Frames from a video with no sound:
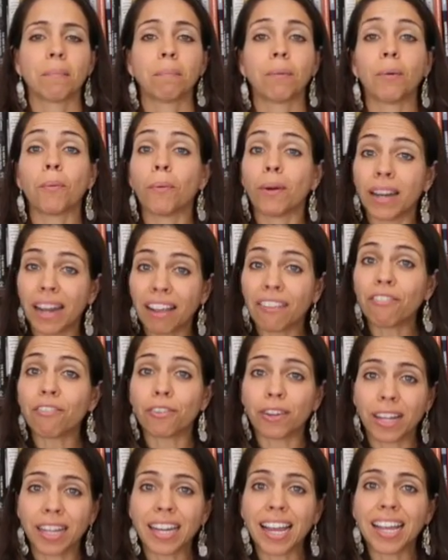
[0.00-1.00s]
But what I've
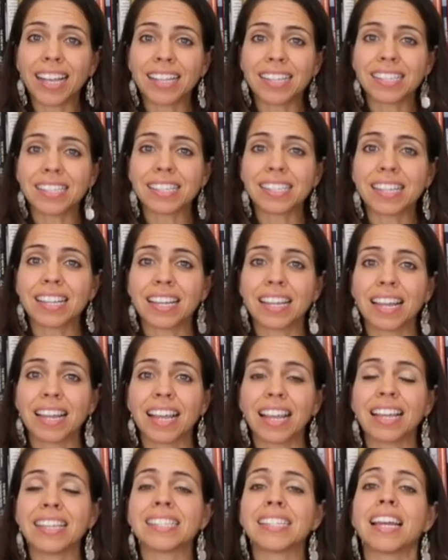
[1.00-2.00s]
realized
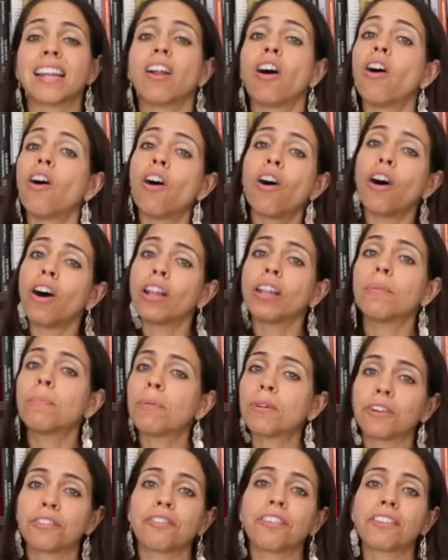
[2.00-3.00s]
is that all a
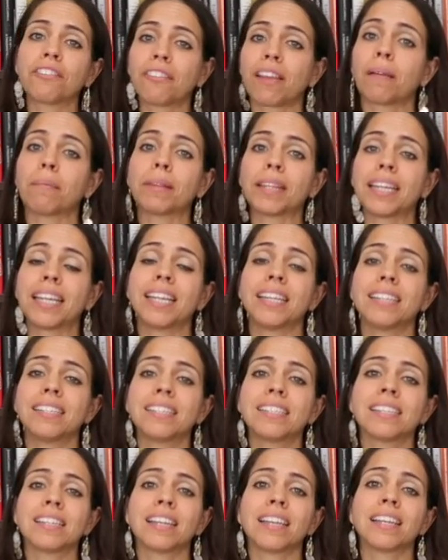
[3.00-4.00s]
perfect family is